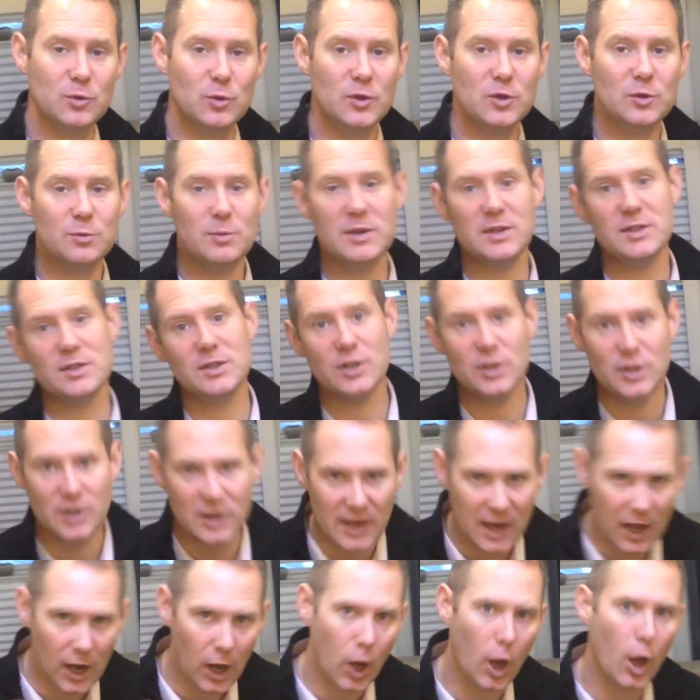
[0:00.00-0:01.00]
which means that you
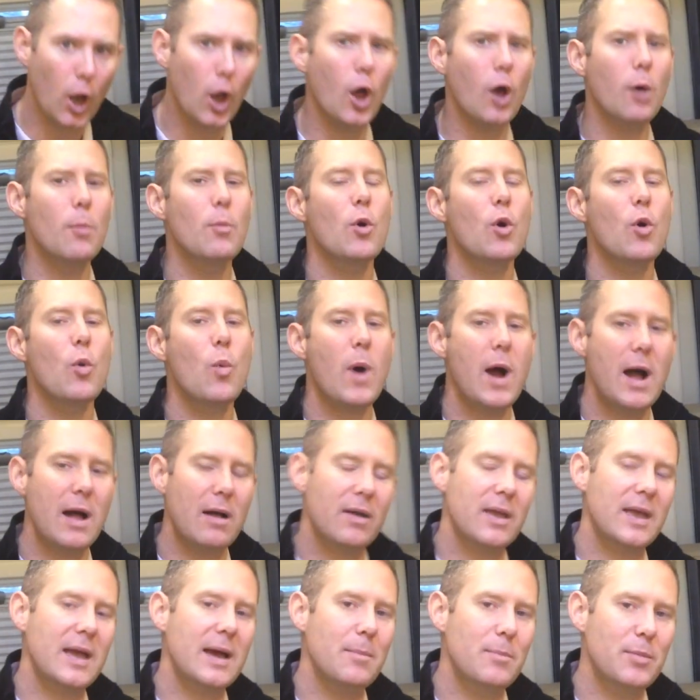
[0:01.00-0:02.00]
get a lot more
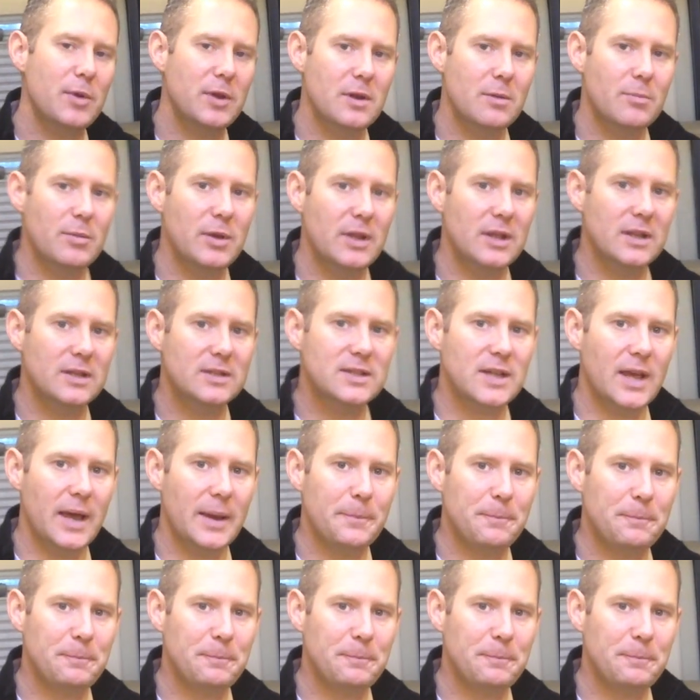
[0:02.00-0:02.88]
wild camping ability.